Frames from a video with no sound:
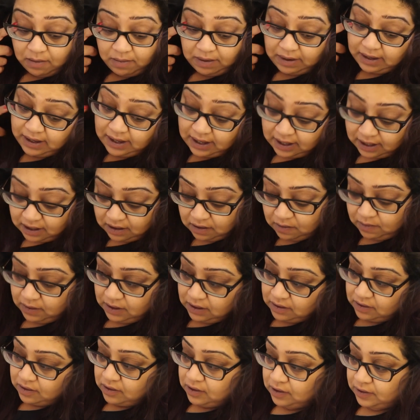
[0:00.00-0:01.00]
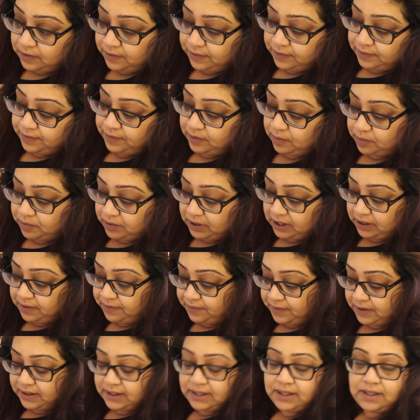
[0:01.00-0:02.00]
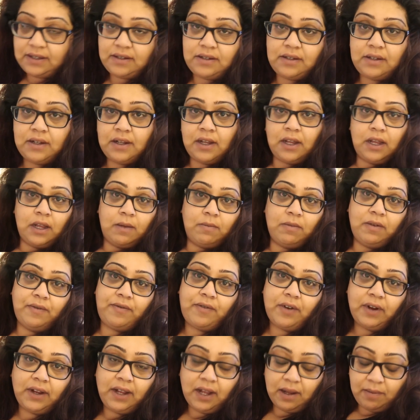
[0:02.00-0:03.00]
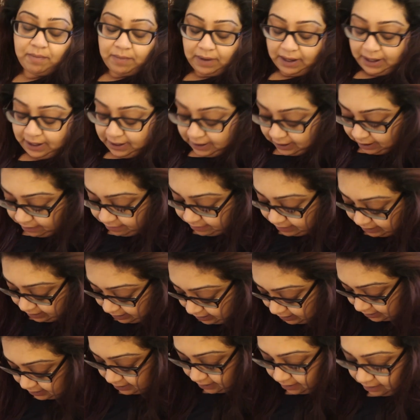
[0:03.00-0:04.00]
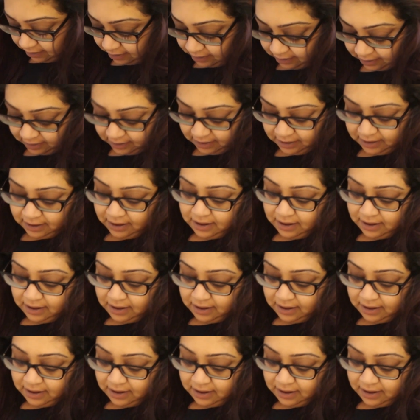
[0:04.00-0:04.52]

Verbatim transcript: But now we are off for breakfast before I come back and get ready, so